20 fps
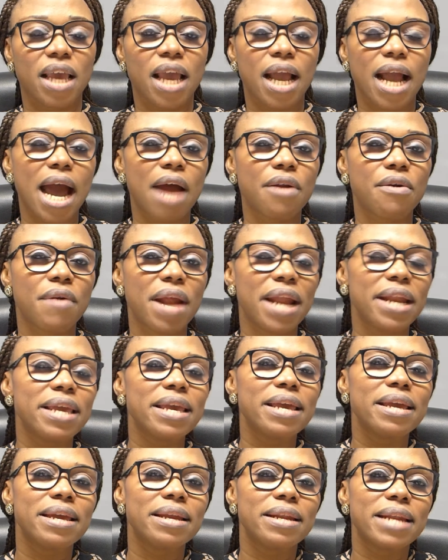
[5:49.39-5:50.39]
can really
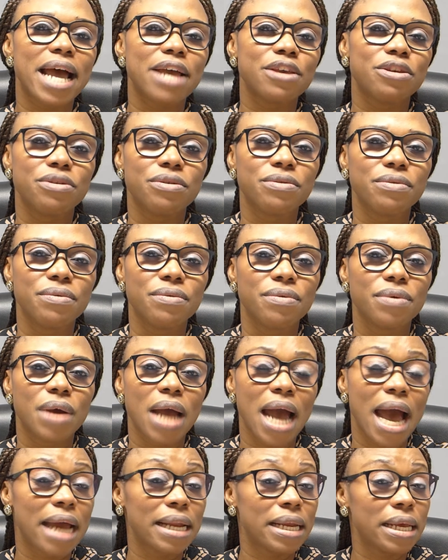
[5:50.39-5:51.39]
hinder you
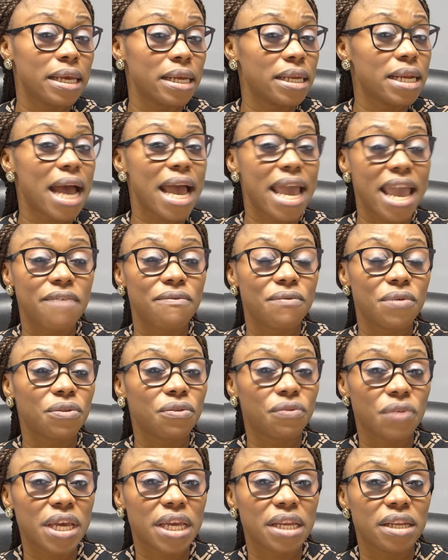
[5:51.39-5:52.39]
and hinder
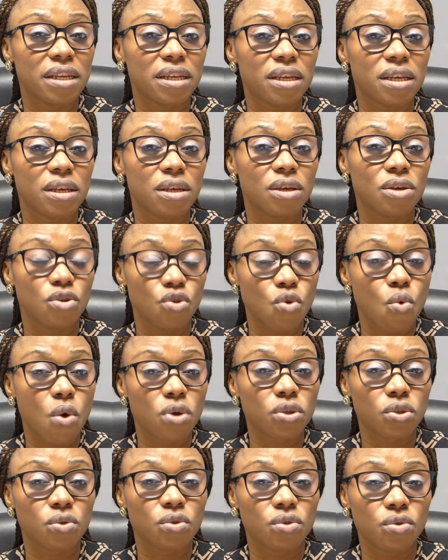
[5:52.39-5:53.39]
everything you
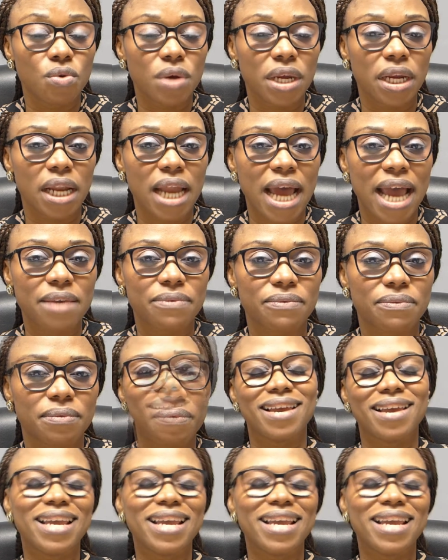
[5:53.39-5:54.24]
want to do in life.